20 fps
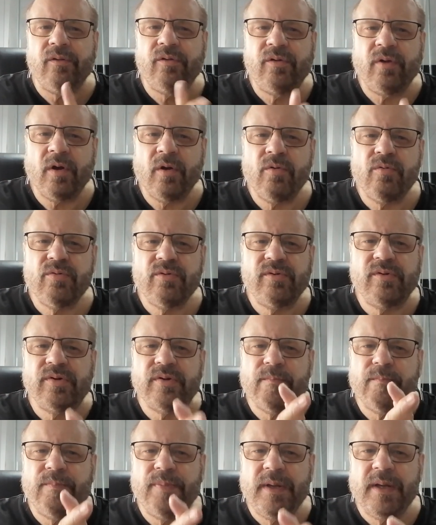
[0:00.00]
don't
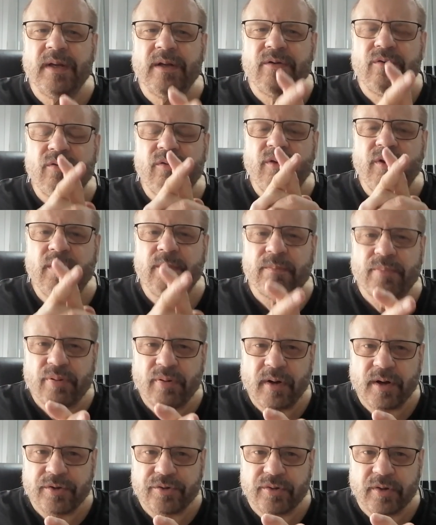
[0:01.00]
be under the
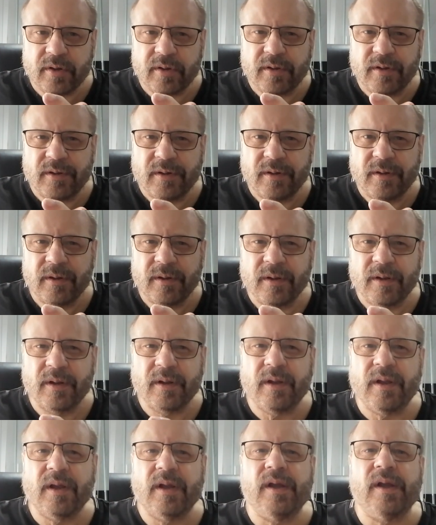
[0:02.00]
impression
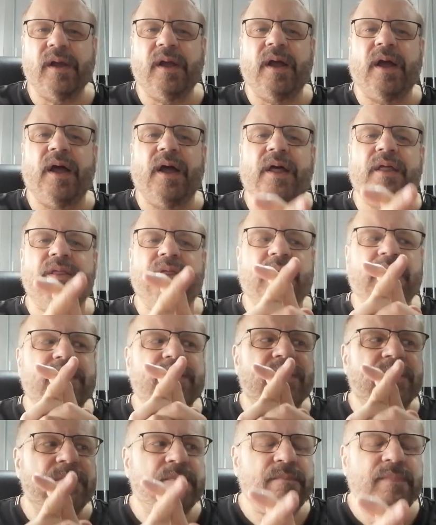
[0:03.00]

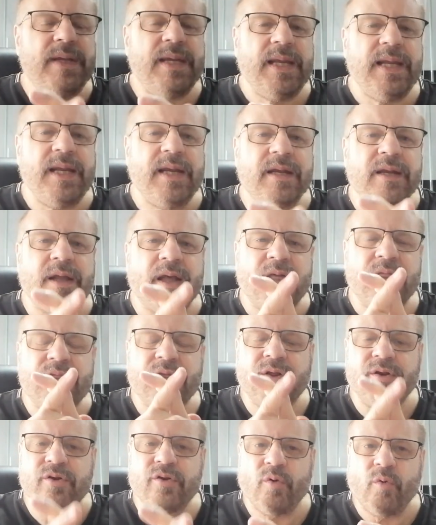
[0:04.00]
that the mean,
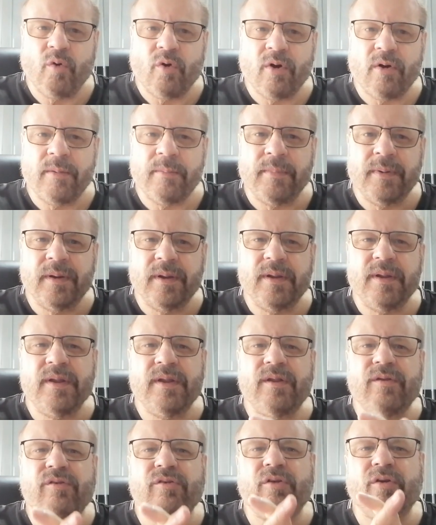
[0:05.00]
the norm,
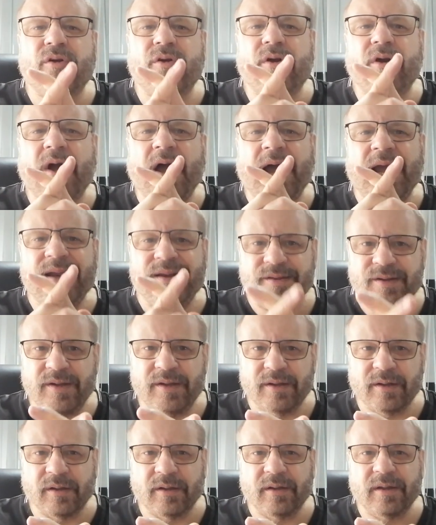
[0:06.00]
is your
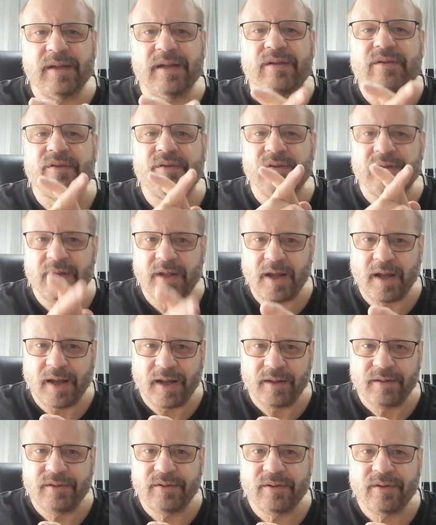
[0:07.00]
ideal. It's
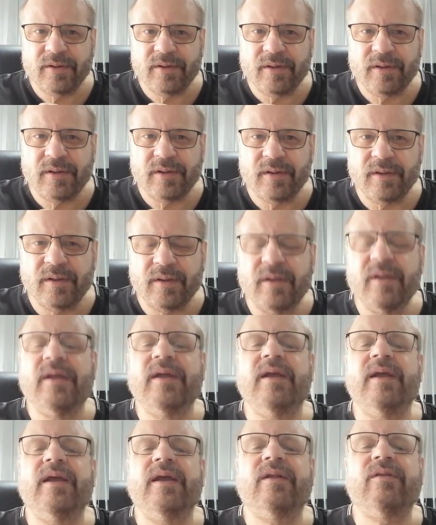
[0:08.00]
not.
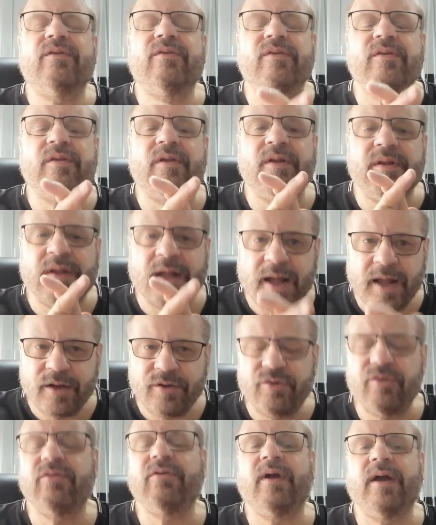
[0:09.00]
It's
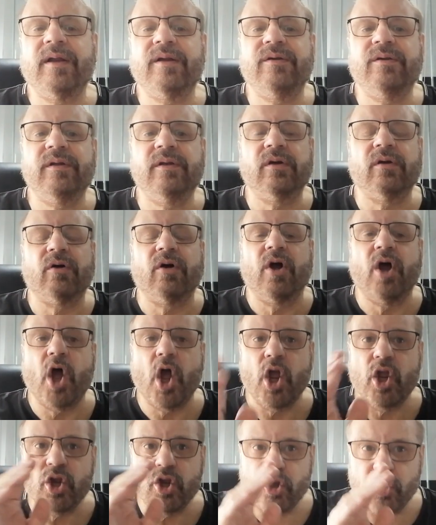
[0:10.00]
not your ideal.
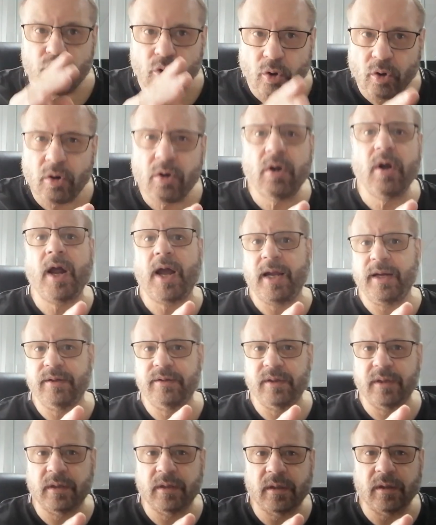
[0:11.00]
Your
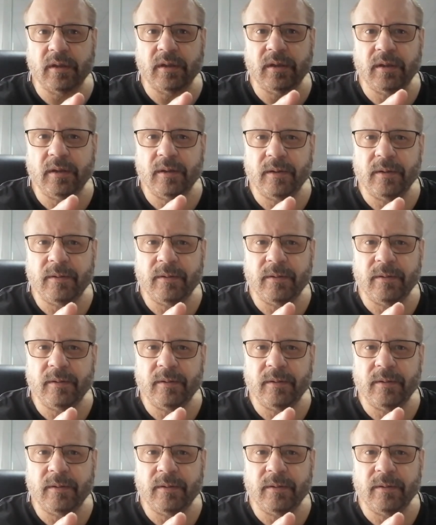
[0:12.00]
ideal